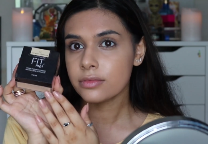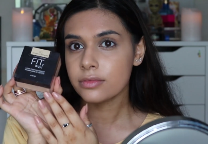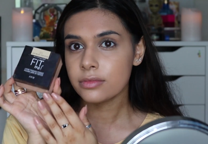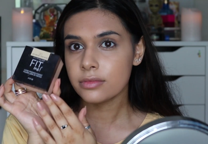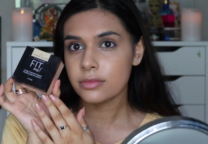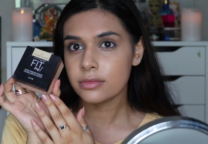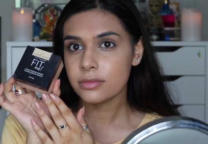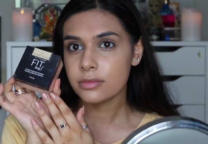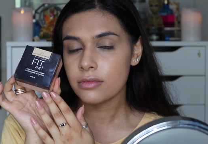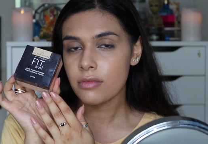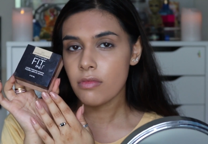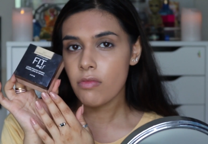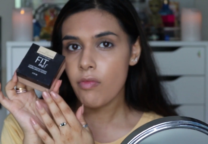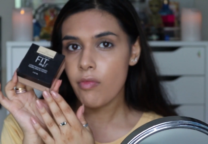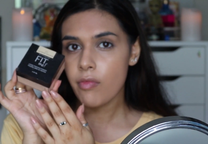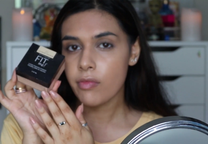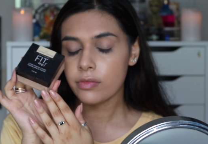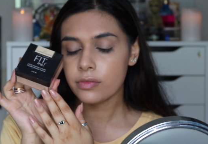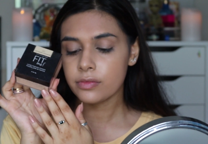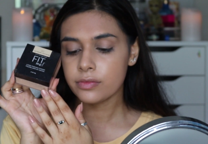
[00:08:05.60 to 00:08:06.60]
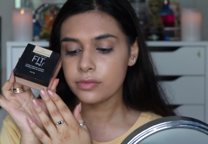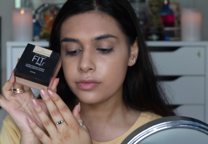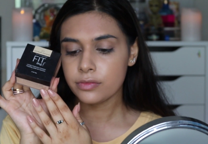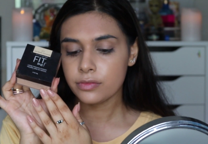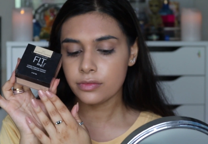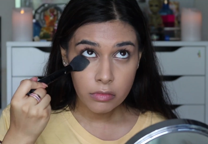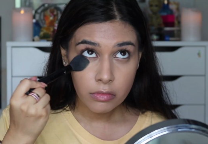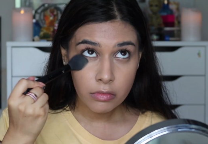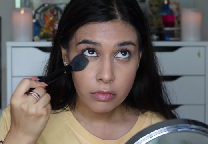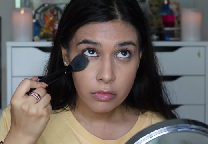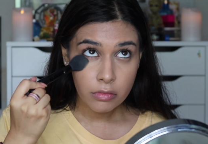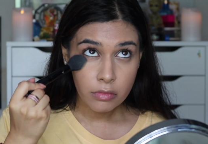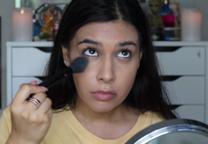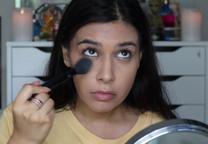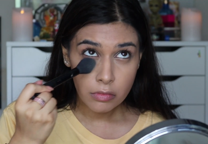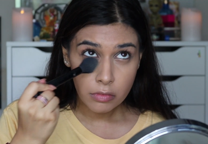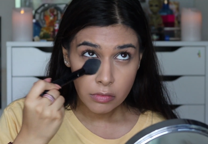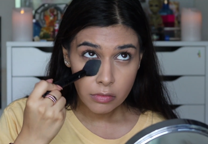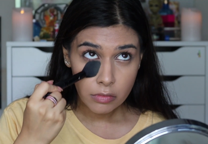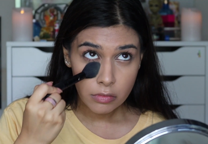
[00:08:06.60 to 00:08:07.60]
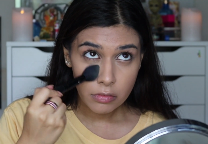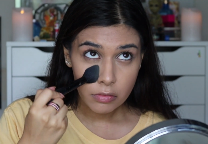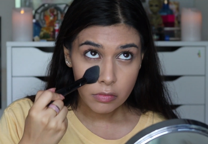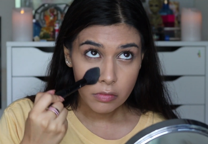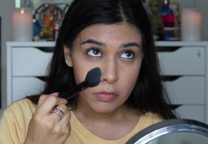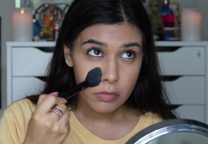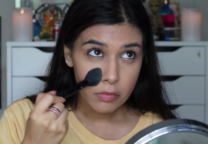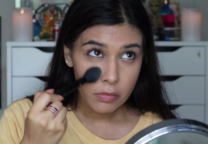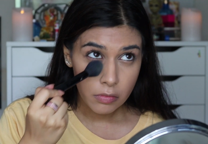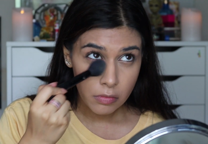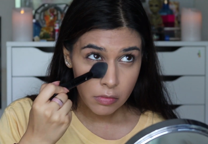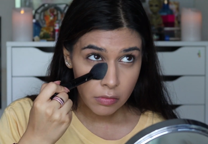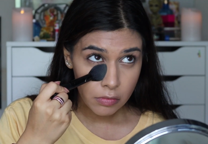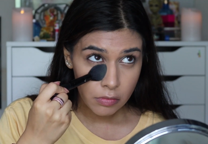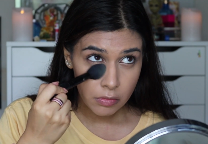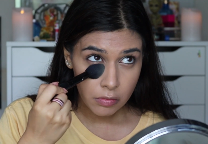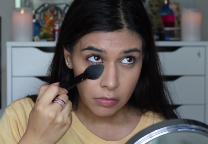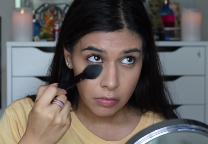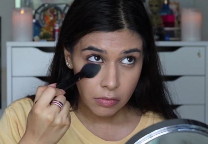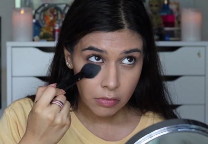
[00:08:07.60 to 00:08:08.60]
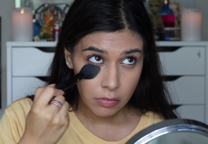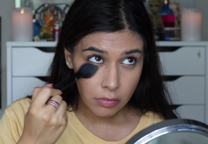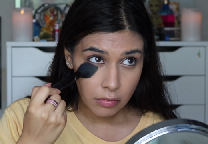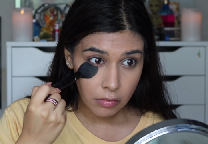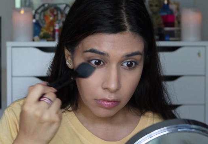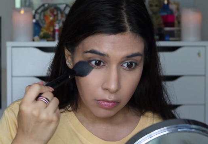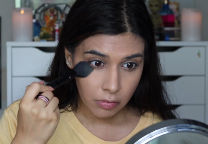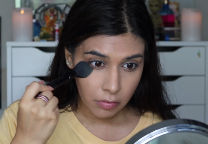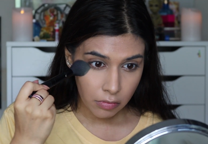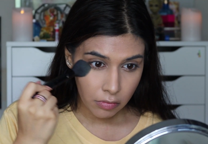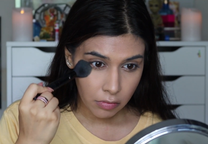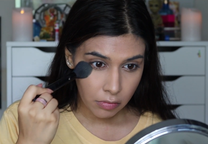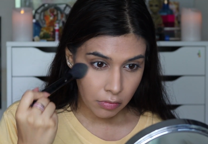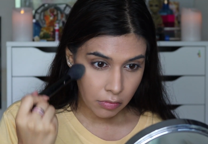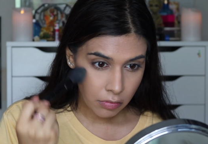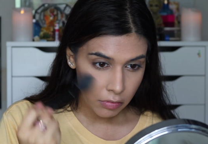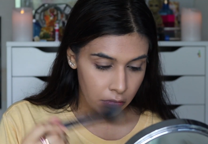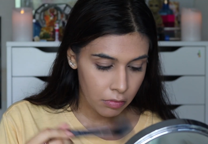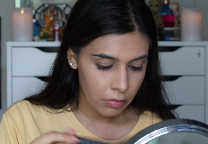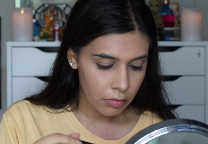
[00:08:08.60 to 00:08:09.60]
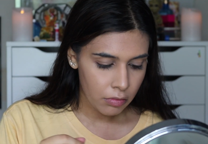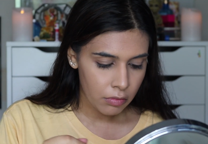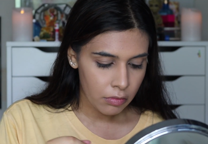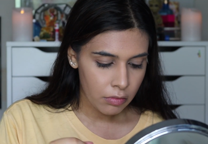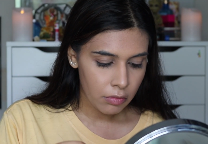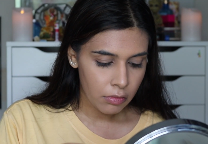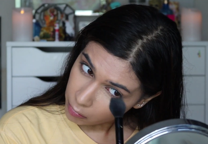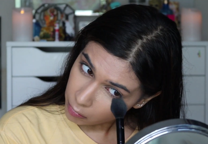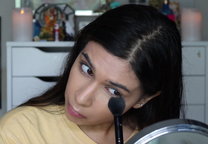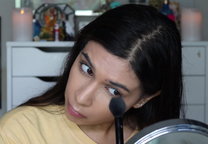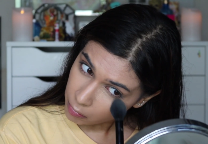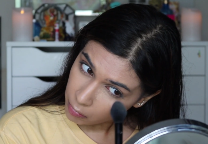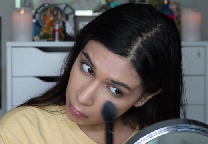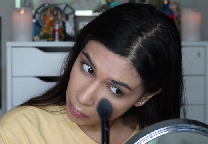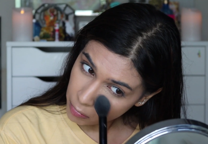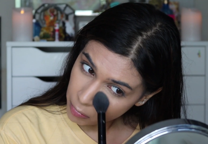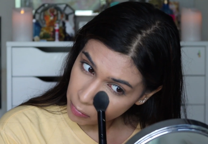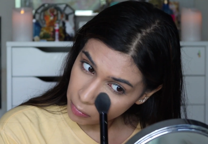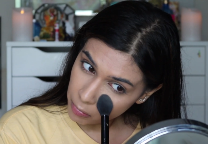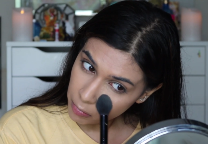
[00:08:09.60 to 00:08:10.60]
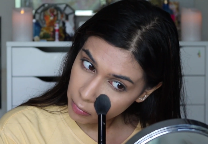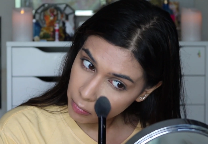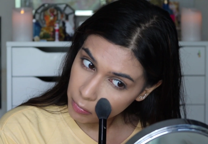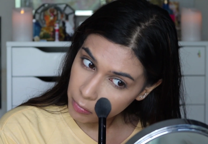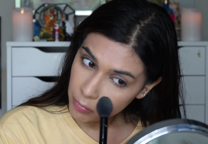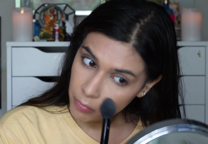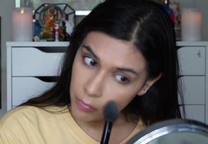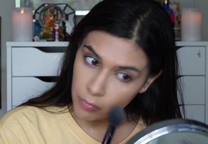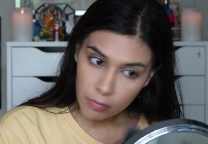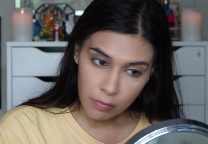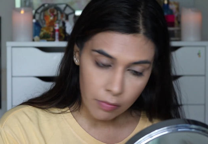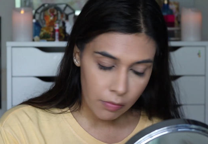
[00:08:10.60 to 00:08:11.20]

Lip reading: No one is speaking in this clip.